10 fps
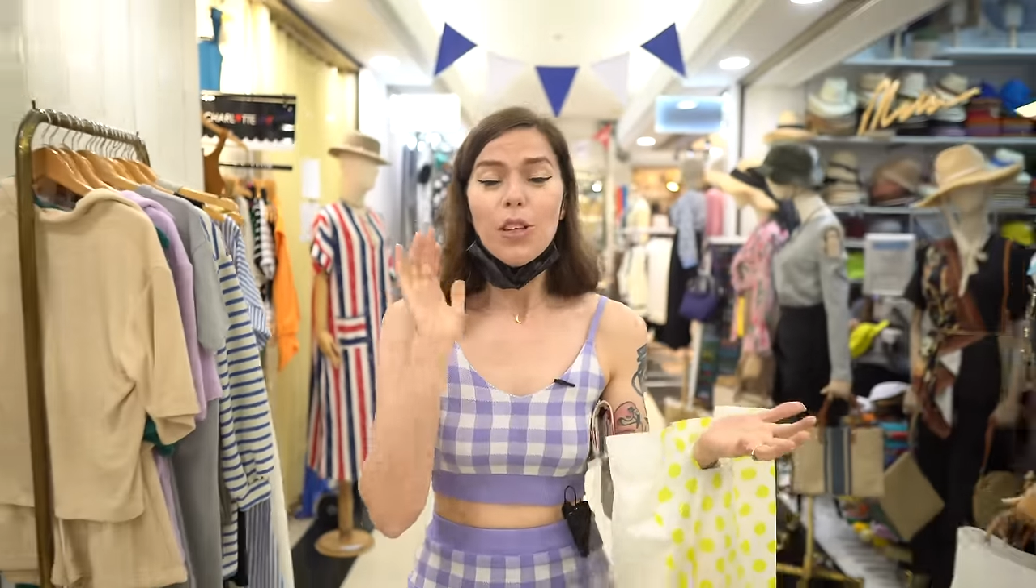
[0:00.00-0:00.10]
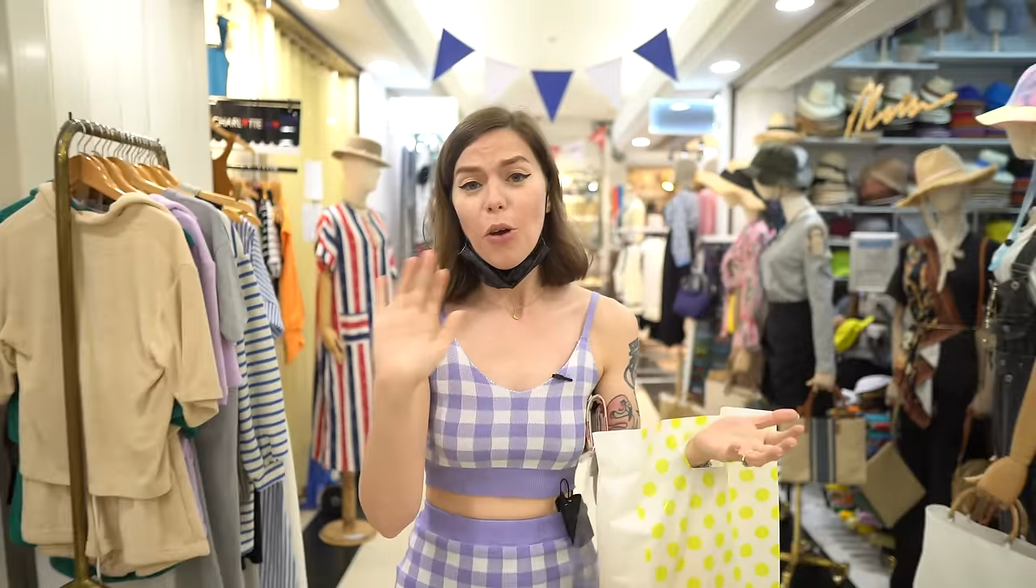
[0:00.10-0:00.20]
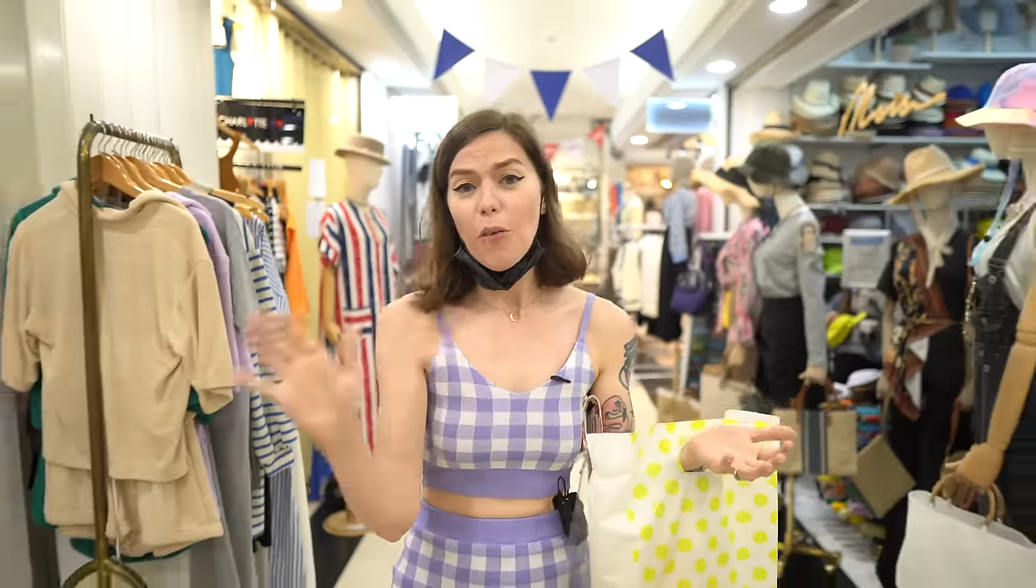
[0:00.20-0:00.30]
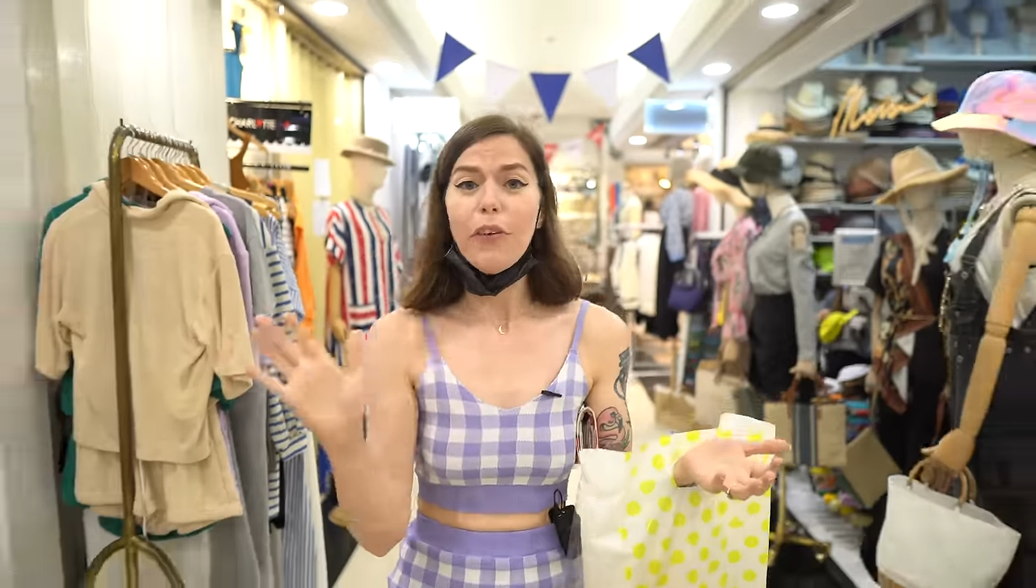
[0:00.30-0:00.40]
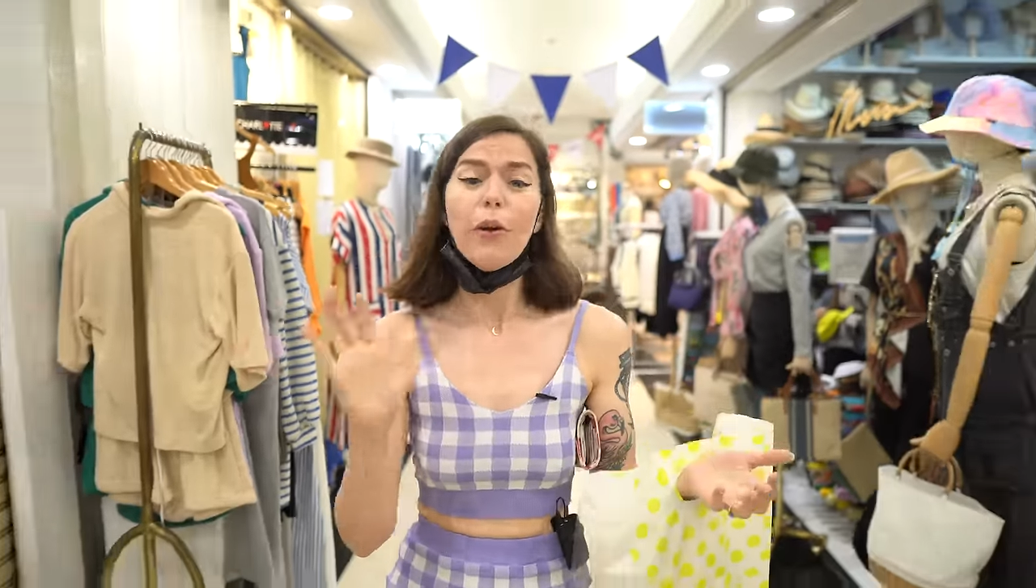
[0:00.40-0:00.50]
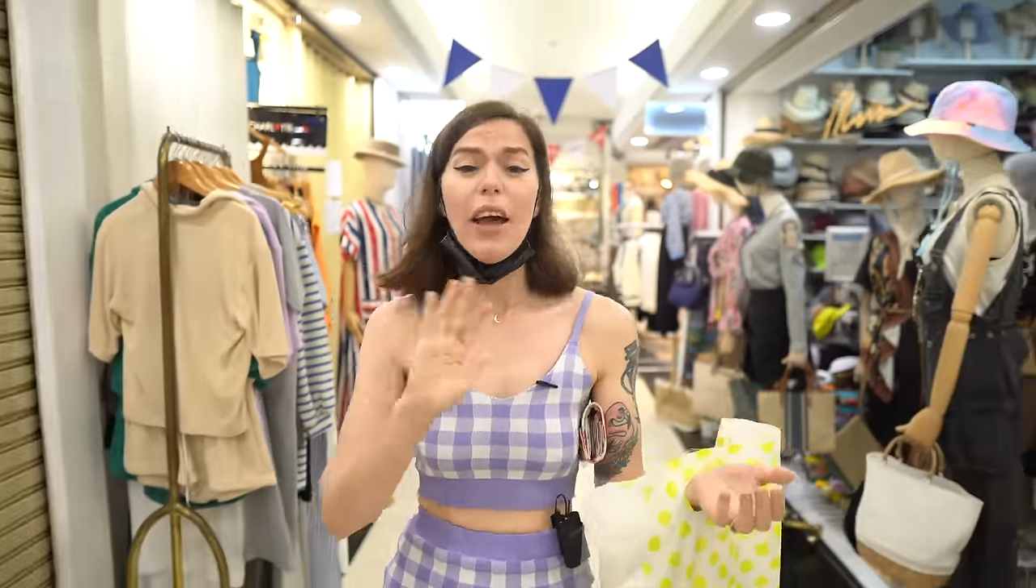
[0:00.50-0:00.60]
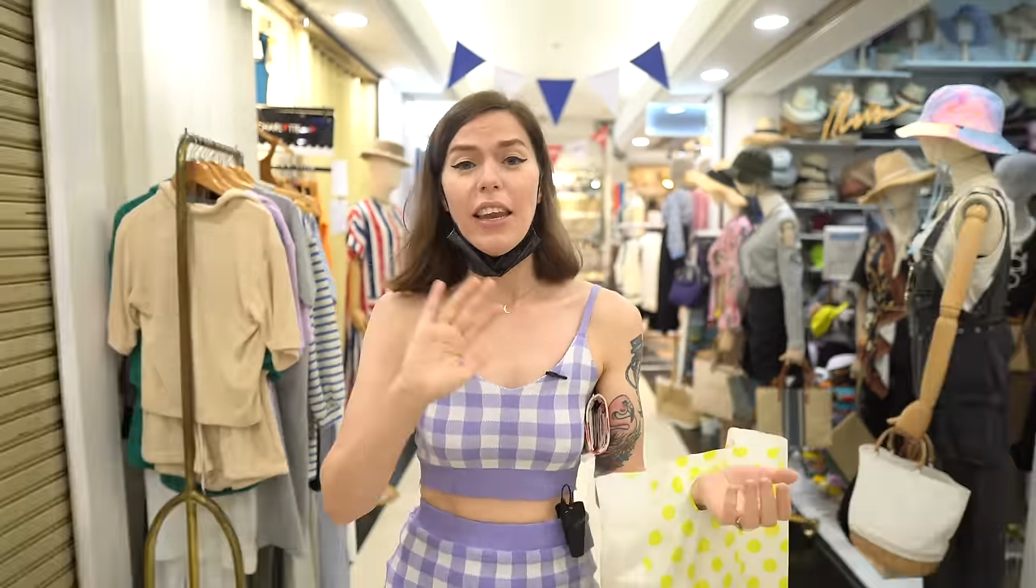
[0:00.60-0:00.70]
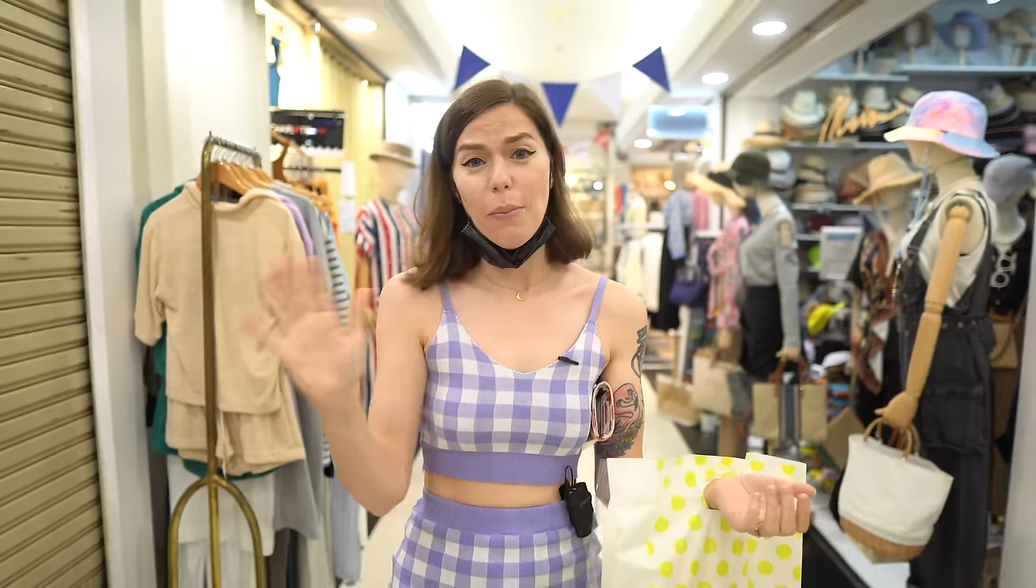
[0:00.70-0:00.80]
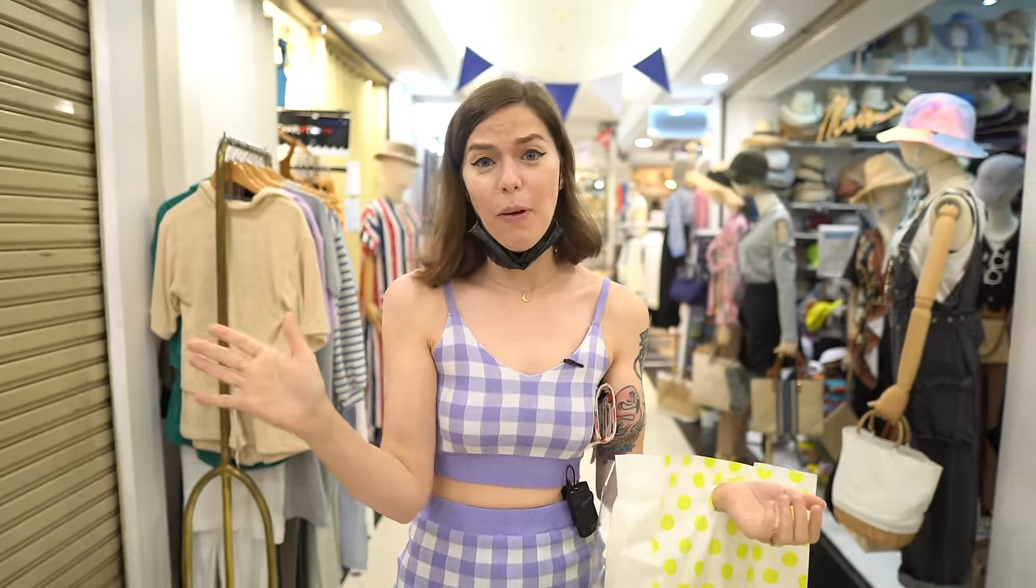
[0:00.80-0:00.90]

don't feel any